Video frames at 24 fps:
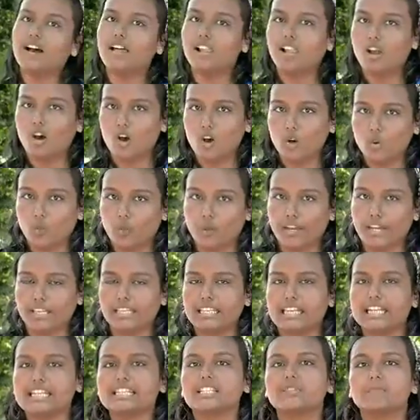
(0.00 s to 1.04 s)
along
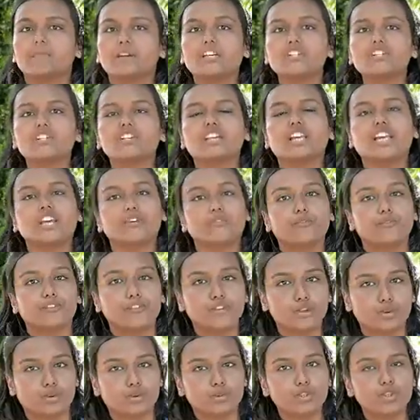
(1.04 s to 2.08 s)
with is specially
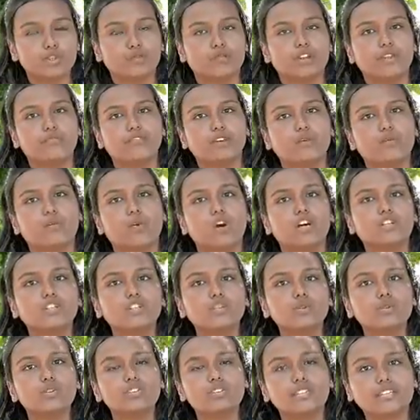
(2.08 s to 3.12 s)
used when we want
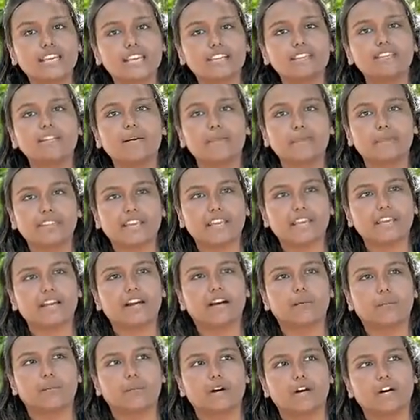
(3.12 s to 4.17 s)
to say something
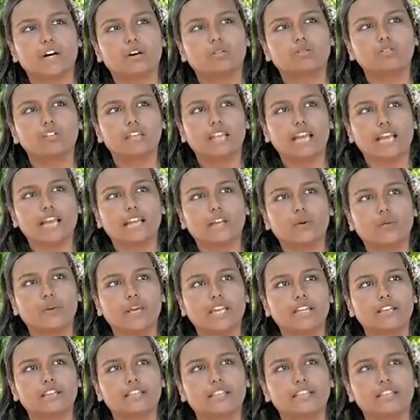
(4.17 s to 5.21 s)
about, like
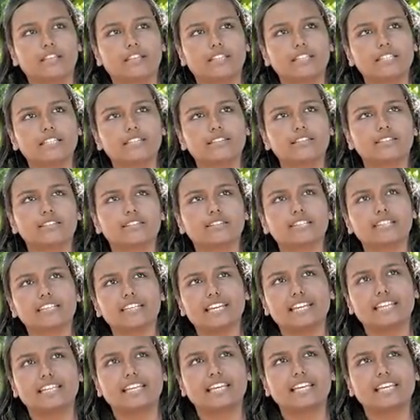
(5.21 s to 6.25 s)
when it is
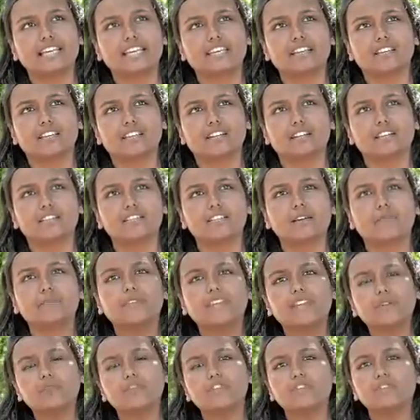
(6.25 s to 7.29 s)
stating
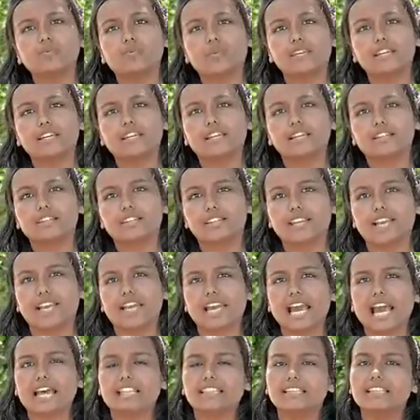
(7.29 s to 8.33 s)
something which we
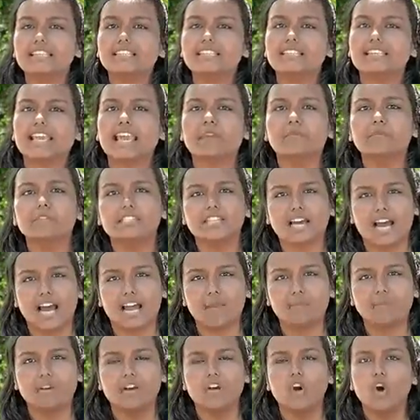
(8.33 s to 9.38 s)
say at the same
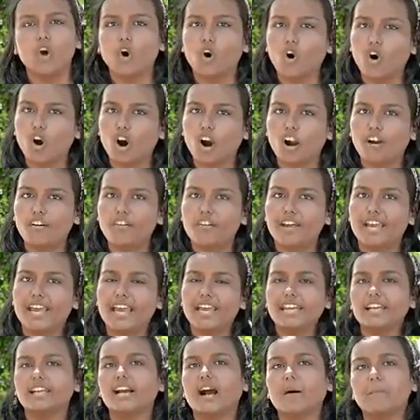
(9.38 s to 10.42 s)
time or
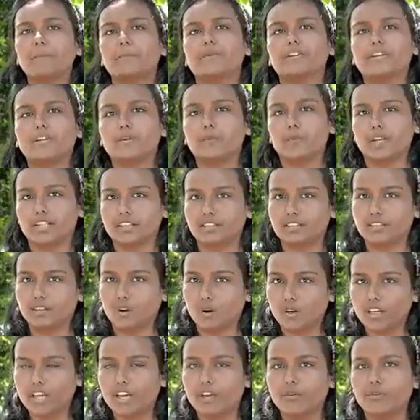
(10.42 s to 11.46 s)
in company
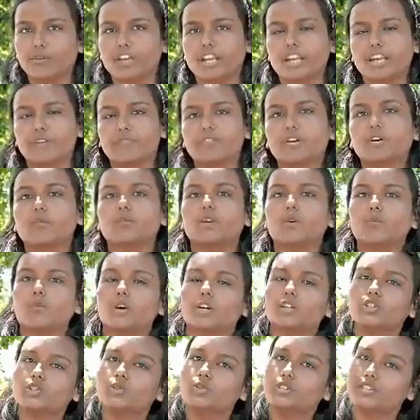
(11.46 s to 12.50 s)
with. Okay, whenever we
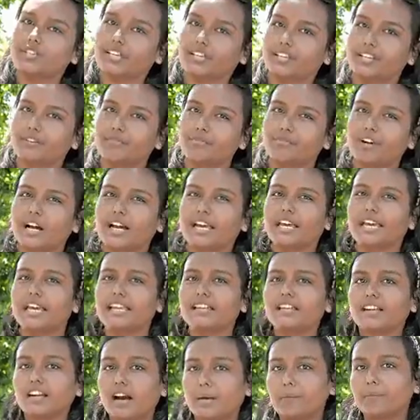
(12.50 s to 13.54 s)
want to signify
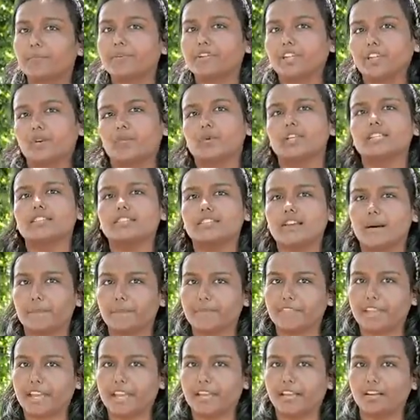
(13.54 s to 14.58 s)
in company with
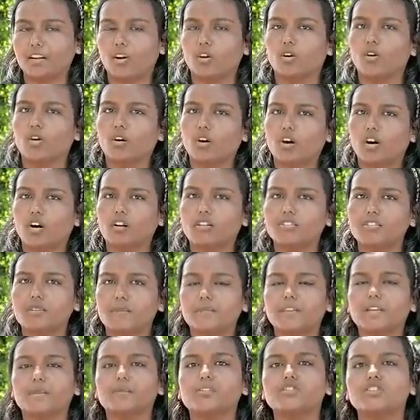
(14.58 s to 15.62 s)
something or
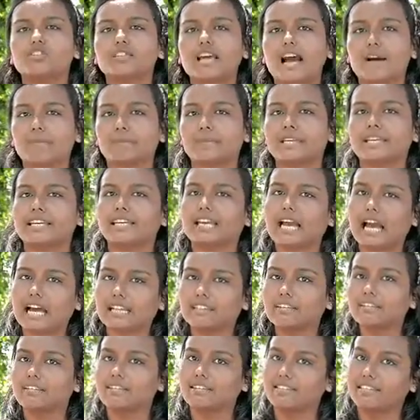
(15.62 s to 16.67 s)
something which is happening
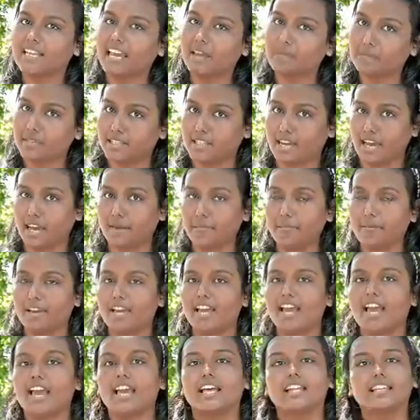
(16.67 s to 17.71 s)
at the same time,
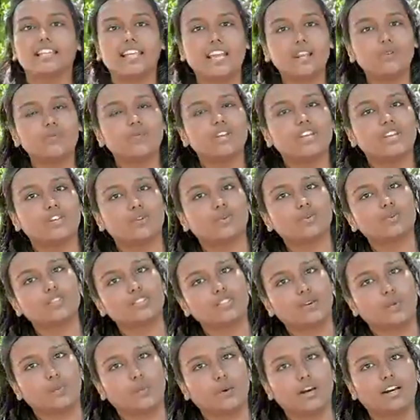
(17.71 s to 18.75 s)
then we use
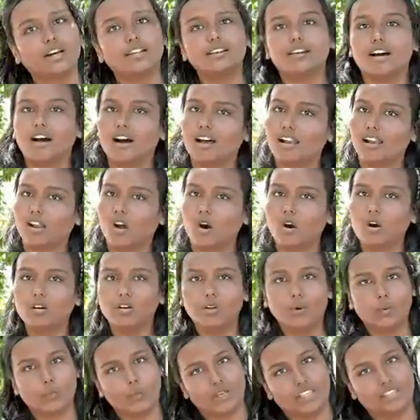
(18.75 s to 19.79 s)
the word along
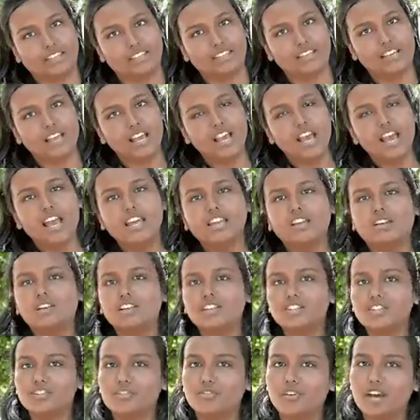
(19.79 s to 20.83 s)
with. Now
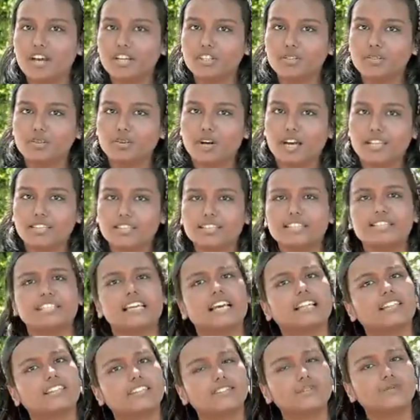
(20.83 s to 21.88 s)
let's try to
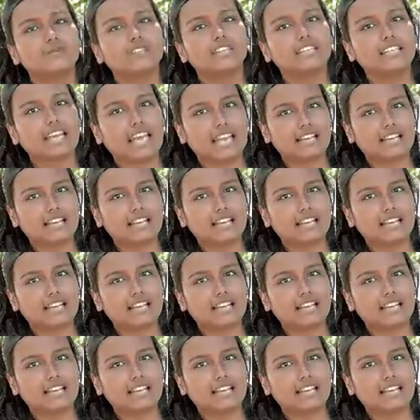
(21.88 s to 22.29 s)
understand this with an